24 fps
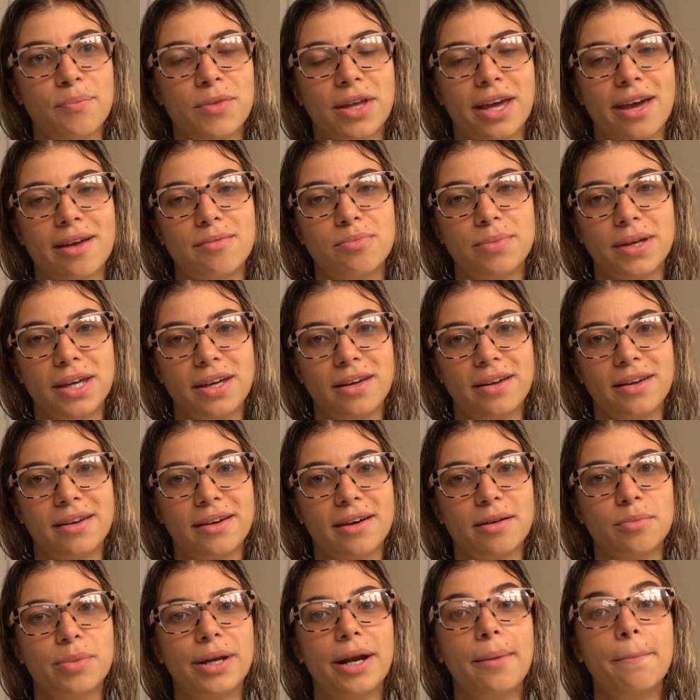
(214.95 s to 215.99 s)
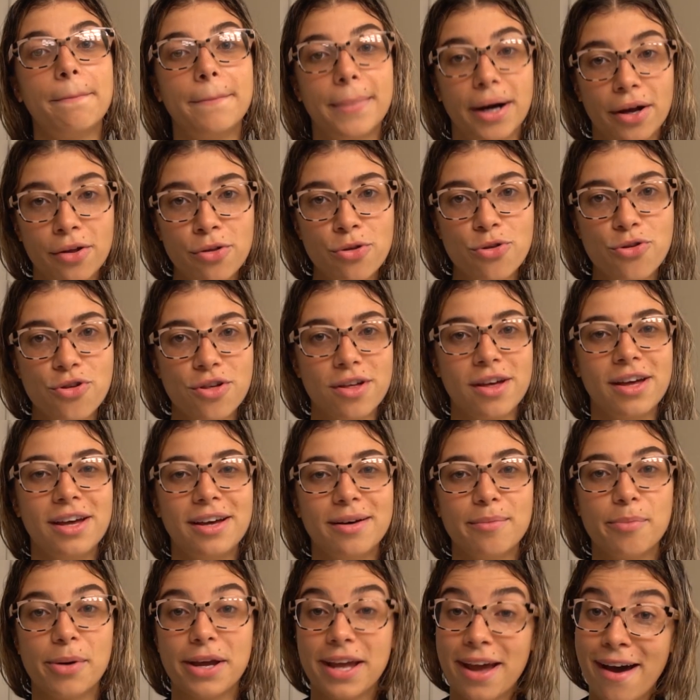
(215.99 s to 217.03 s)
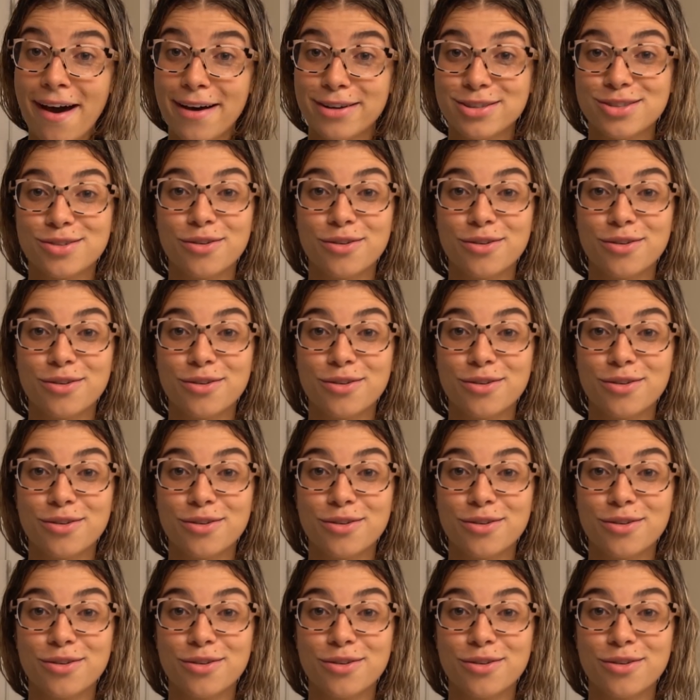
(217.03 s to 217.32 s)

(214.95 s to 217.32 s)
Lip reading: It can be a bit much, but yeah,